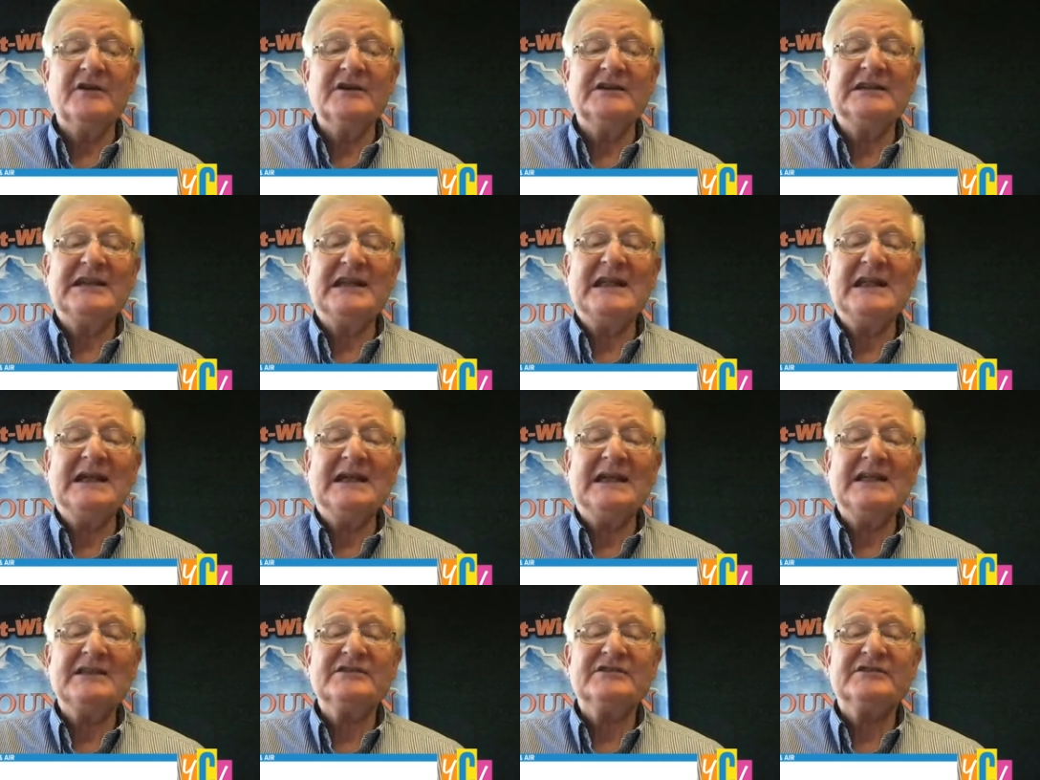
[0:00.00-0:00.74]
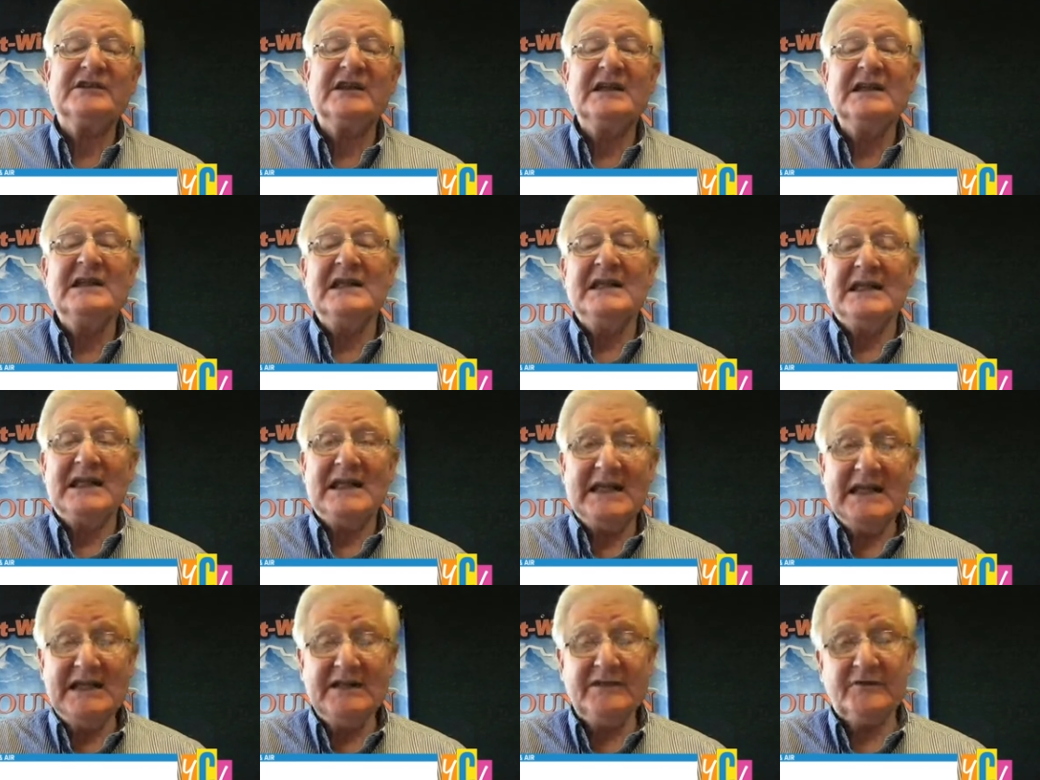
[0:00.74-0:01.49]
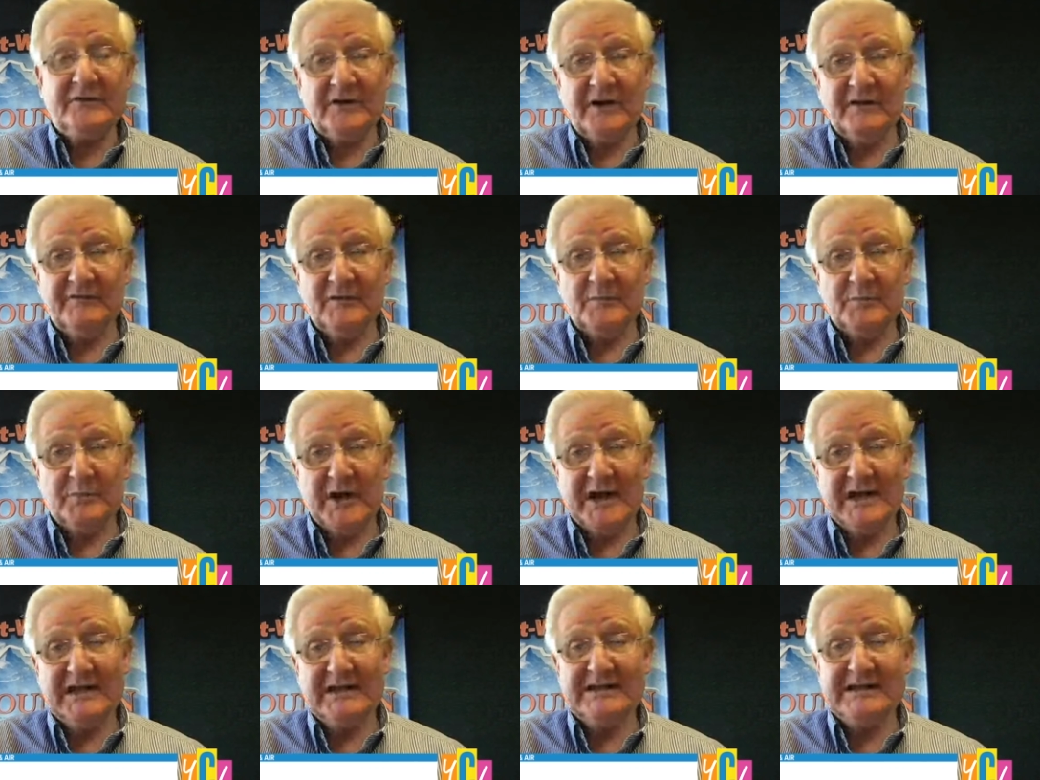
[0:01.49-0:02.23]
a guarantee against either of them
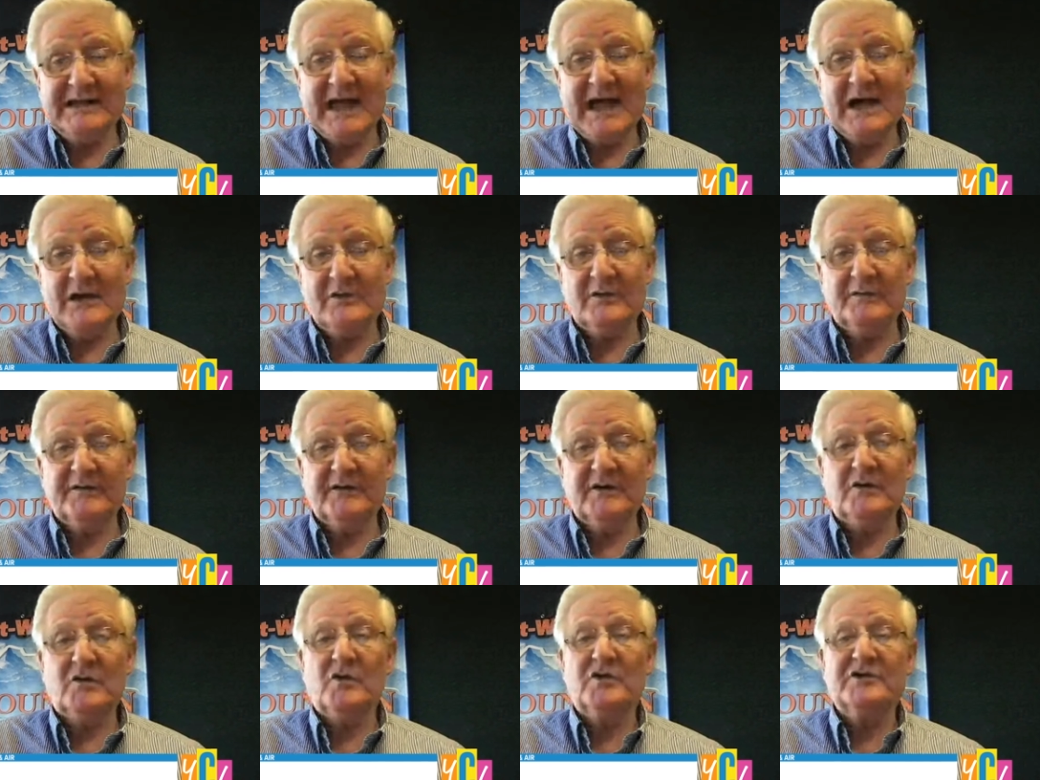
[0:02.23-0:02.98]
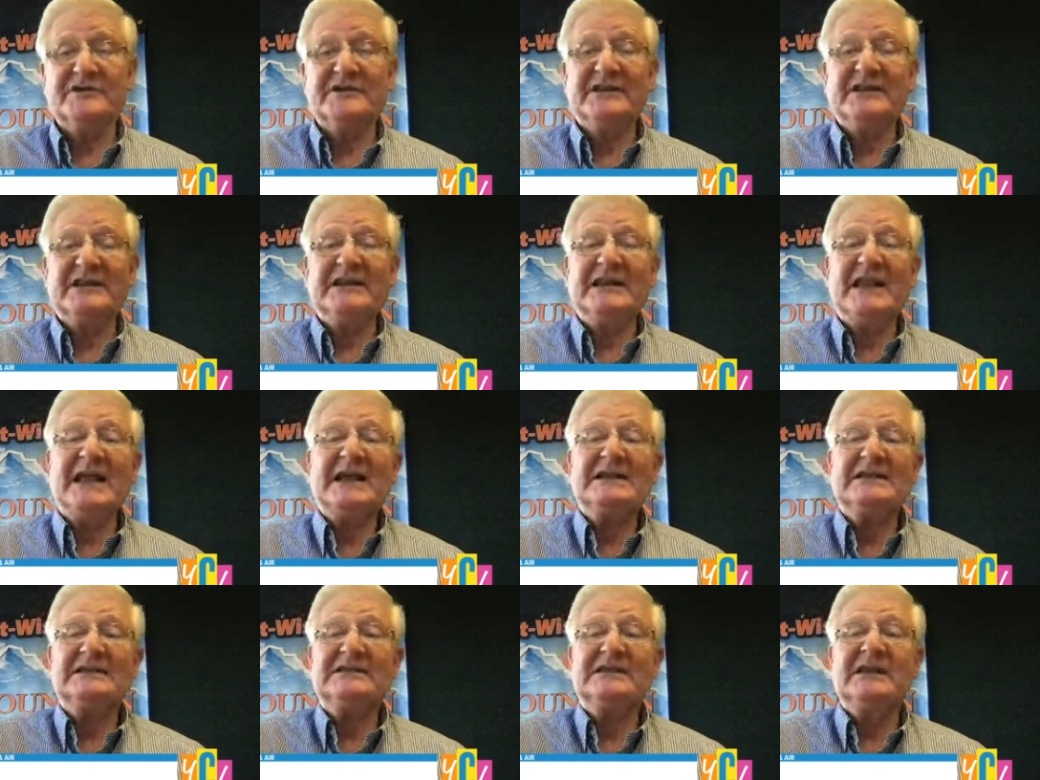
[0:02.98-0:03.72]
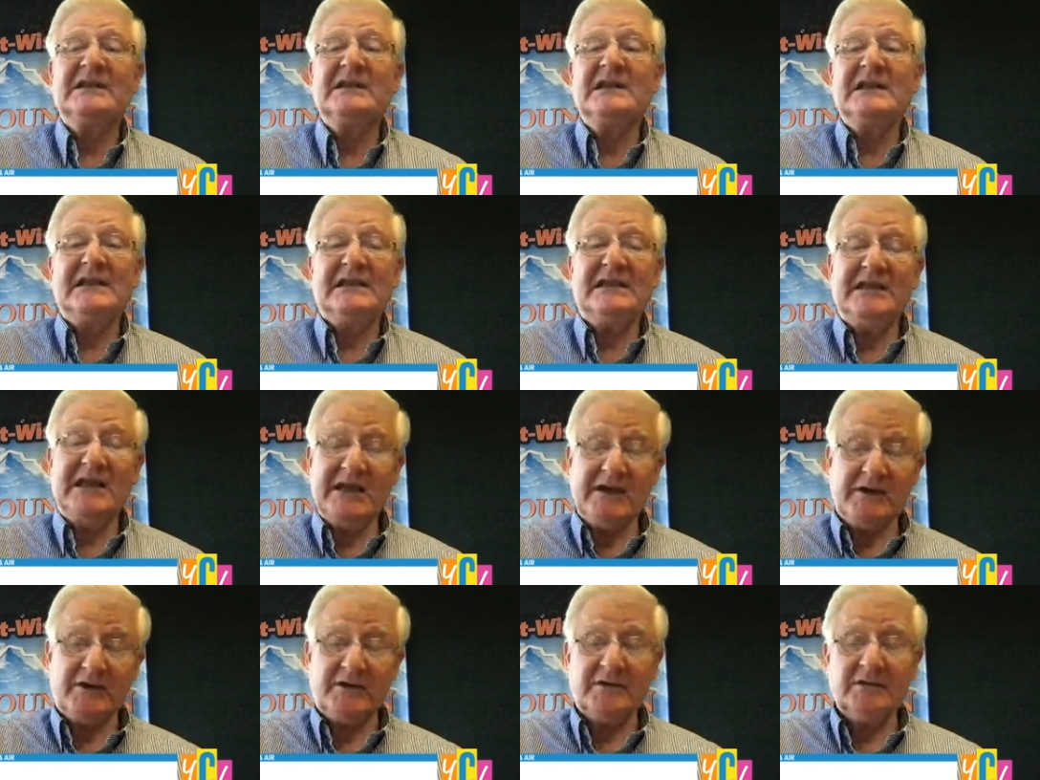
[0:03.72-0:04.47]
breaking down over the course of the next
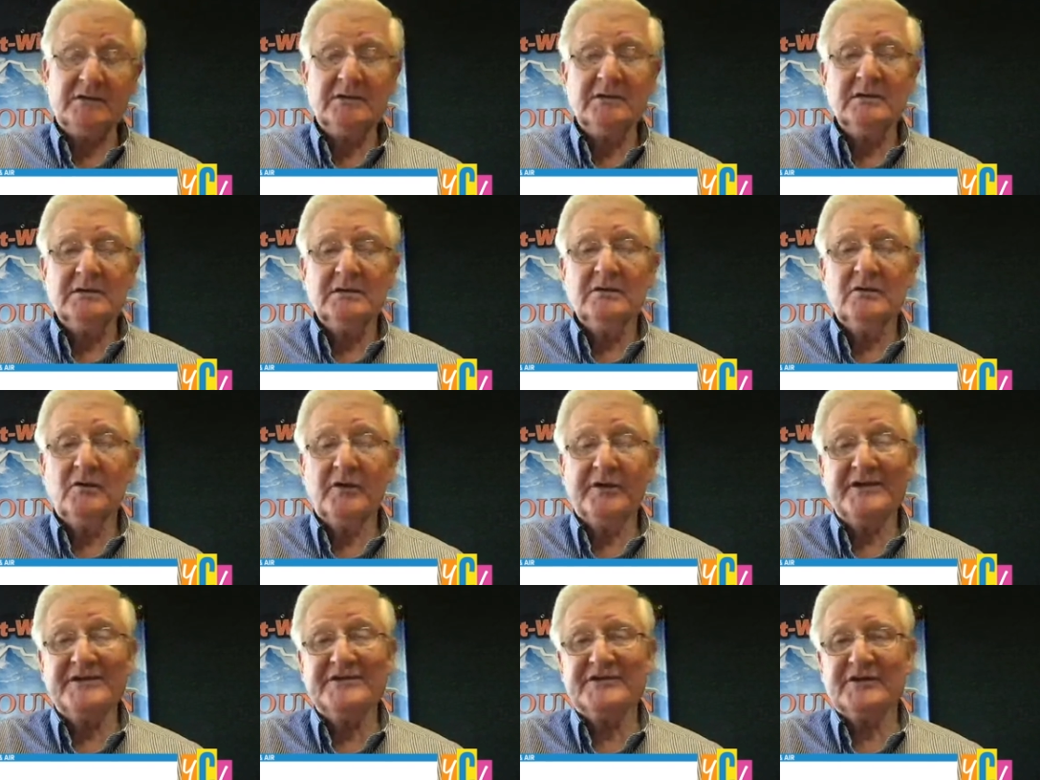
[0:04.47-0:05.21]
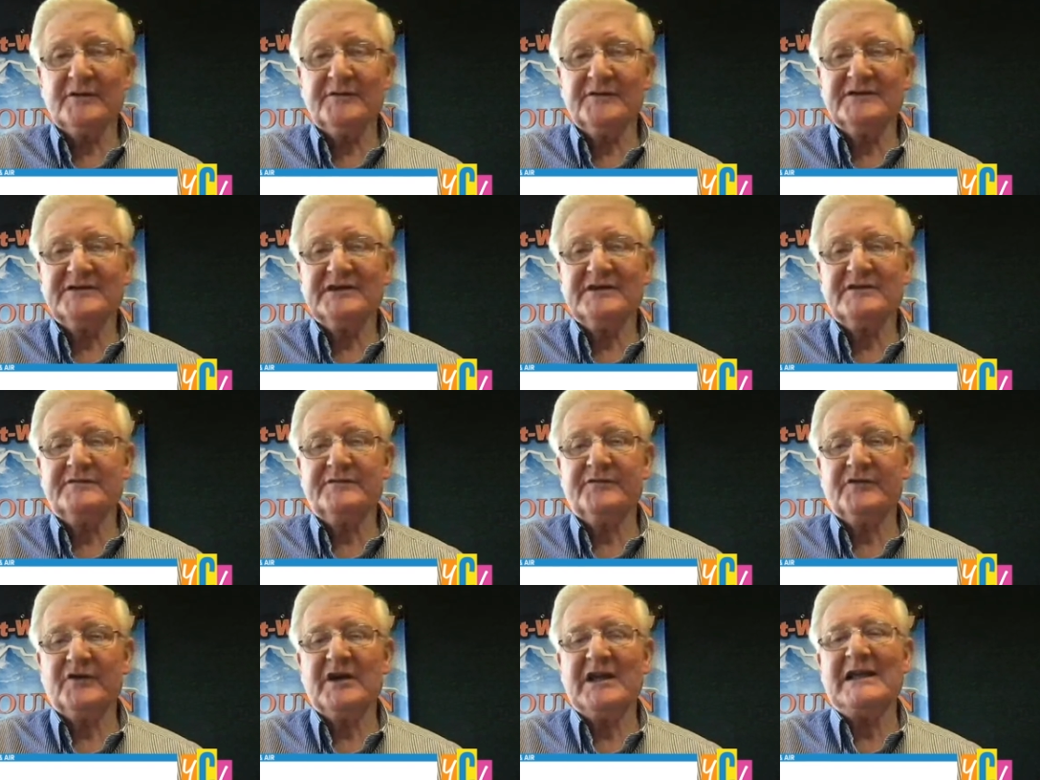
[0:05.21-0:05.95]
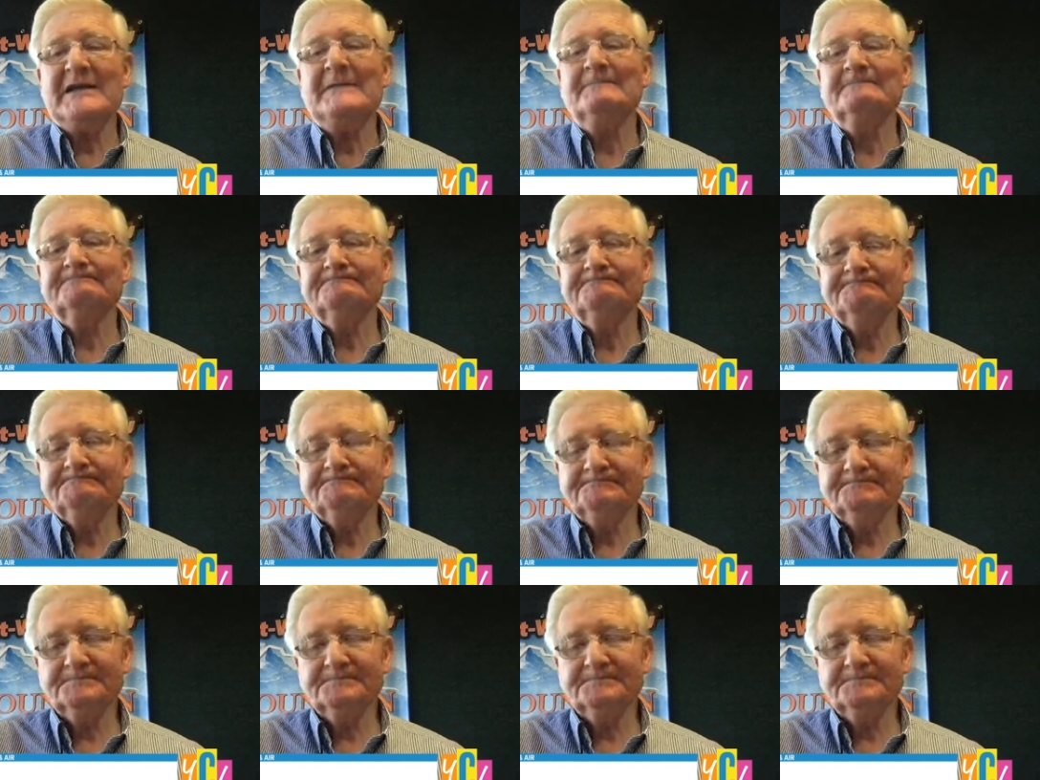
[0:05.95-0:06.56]
year or the service is free.